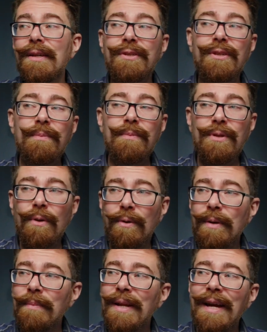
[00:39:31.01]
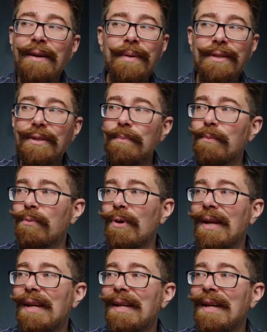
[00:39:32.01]
So just knock them down a bit, just
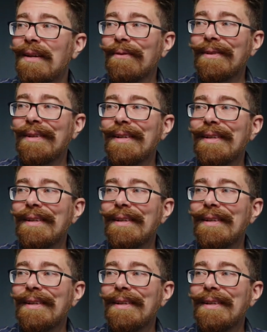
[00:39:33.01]
bring it down,